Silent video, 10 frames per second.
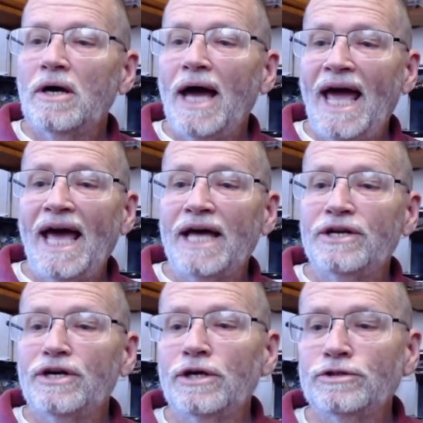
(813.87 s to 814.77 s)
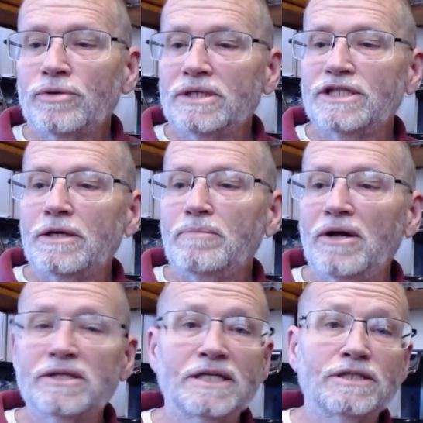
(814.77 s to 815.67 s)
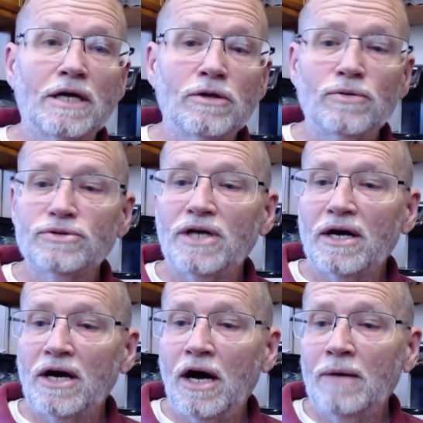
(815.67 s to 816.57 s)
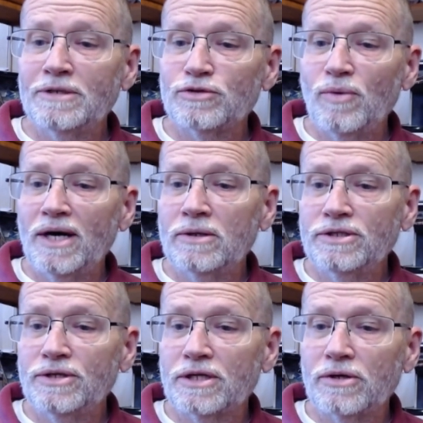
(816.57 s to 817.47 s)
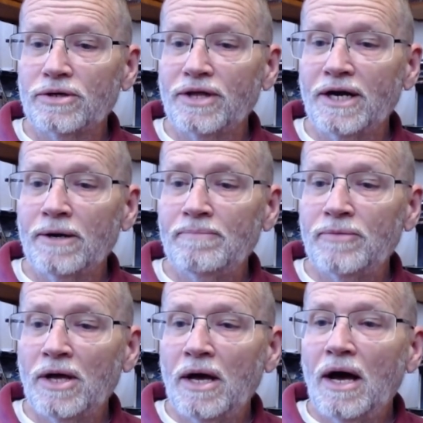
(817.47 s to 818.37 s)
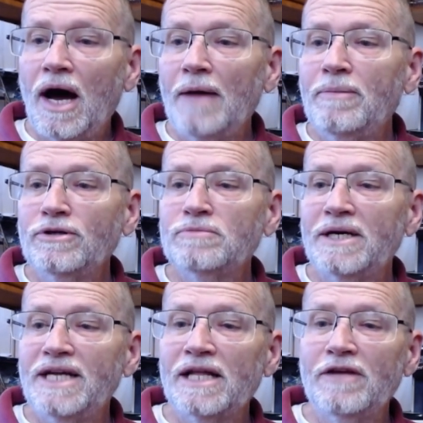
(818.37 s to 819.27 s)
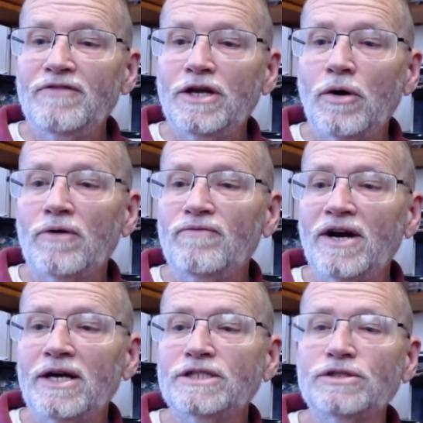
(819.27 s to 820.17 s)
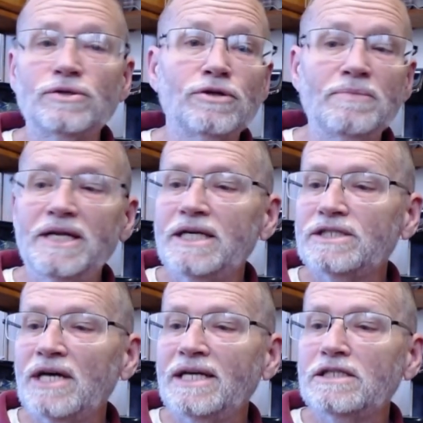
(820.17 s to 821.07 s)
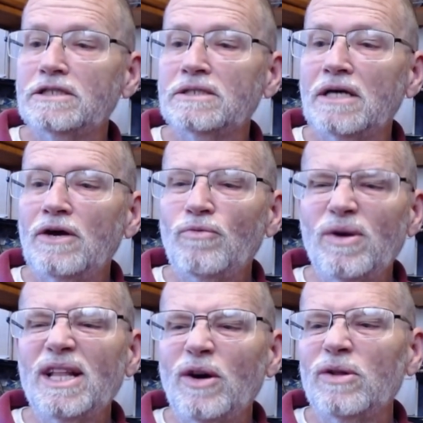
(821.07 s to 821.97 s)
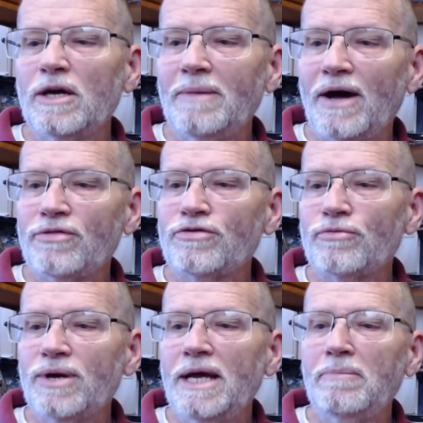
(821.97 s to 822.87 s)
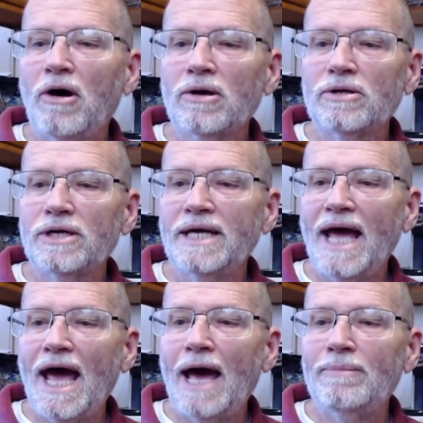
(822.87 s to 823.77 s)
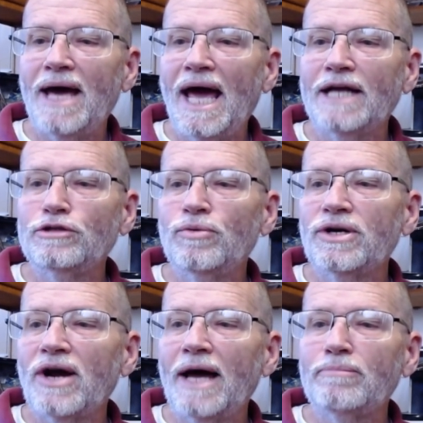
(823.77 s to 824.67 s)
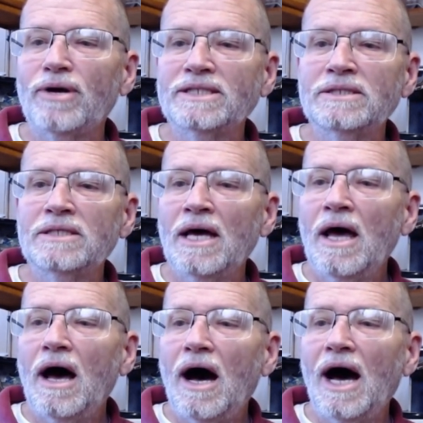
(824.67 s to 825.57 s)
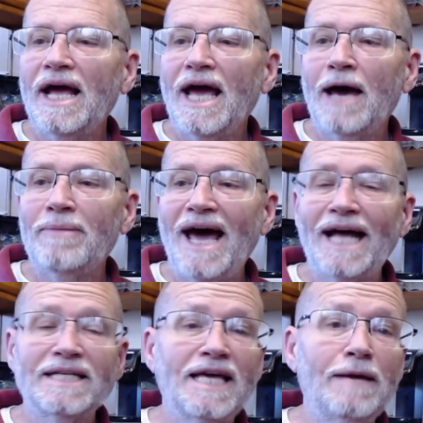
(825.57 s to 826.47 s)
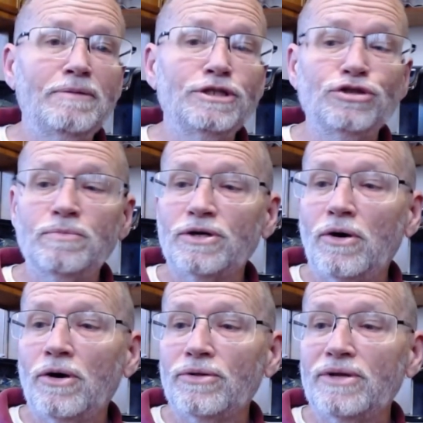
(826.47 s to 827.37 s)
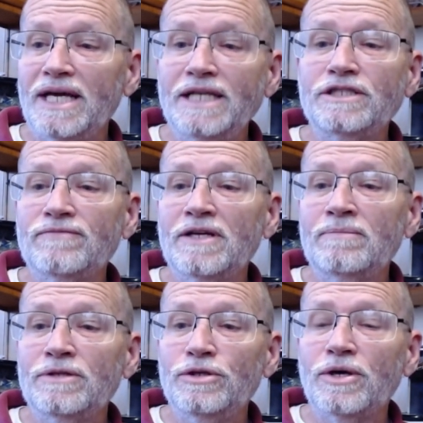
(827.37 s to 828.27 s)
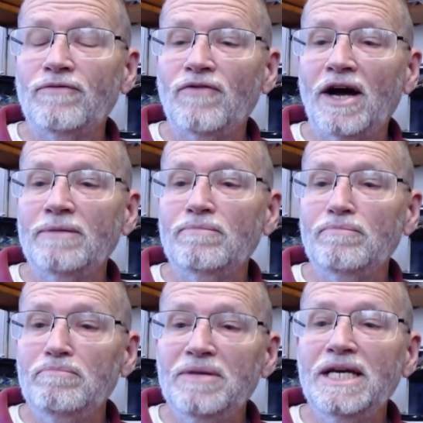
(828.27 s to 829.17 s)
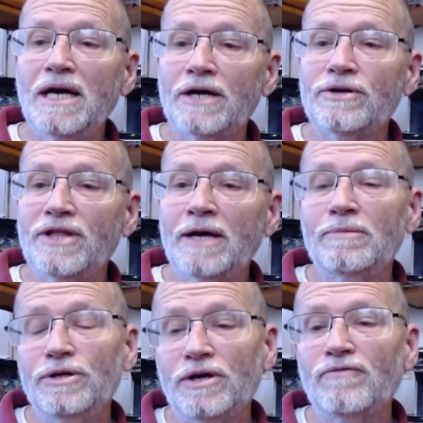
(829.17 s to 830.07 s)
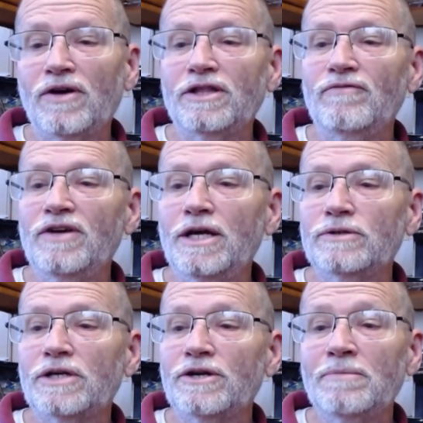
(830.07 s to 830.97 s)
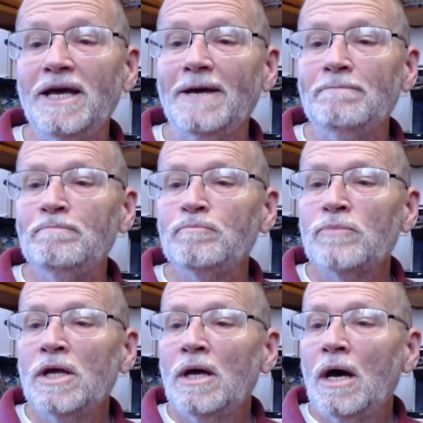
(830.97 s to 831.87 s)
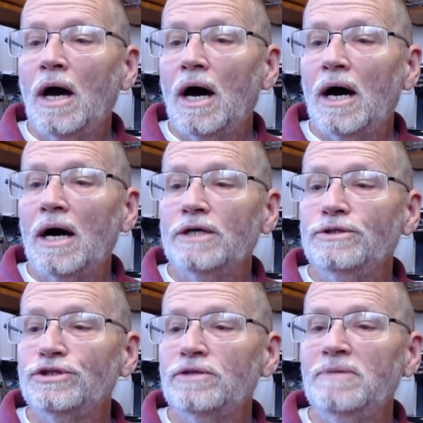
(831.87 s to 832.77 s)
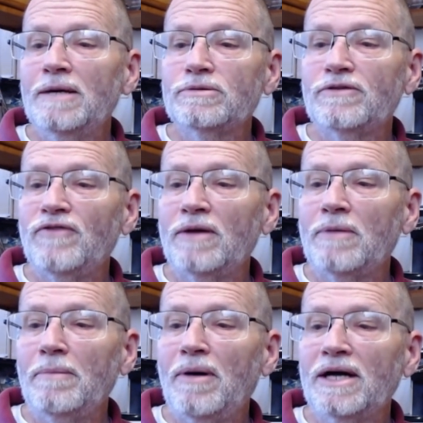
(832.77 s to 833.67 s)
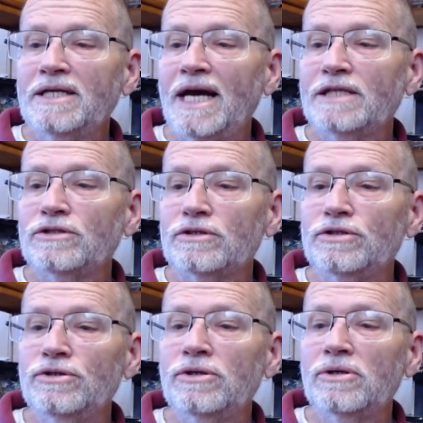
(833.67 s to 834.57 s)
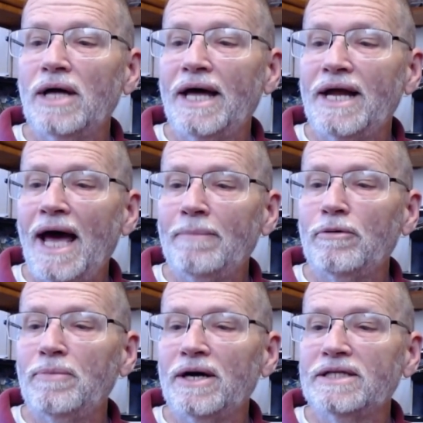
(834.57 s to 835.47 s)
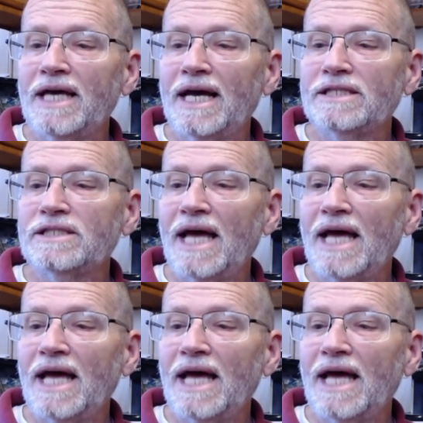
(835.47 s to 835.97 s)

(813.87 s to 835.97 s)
and Kurt's Religion and Politics.locals.com as well. You can look there. I post my daily video on various social media sites, really only about three Parler, Gab, and Twitter at present. I am at KP Shubert on each of them, and you can find me under them, and you can find the videos under me. Uh, you should be able to find my podcasts on Google and Apple Podcasts